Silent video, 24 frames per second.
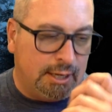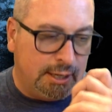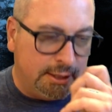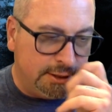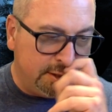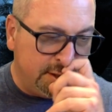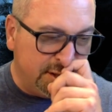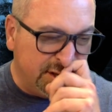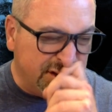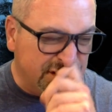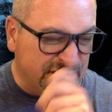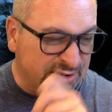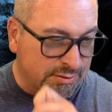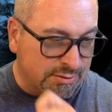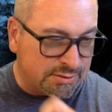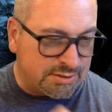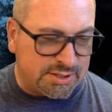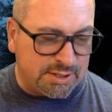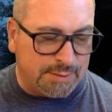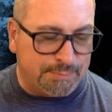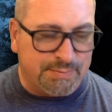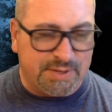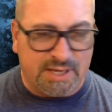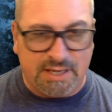You know, there's
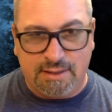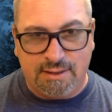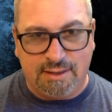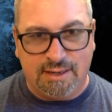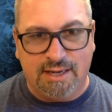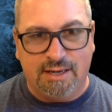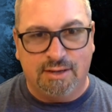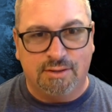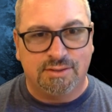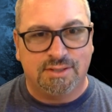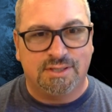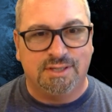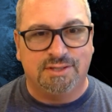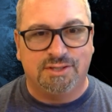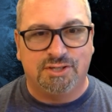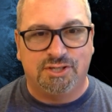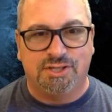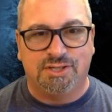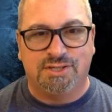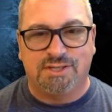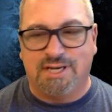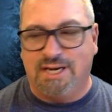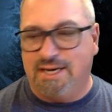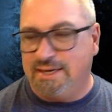something else that's
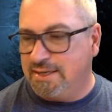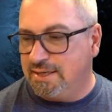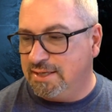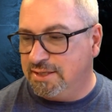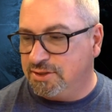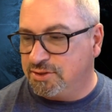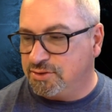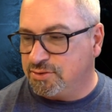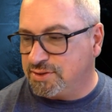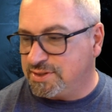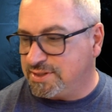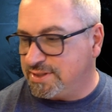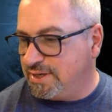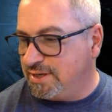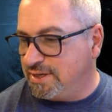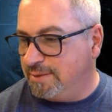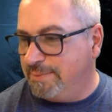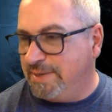just kind of interesting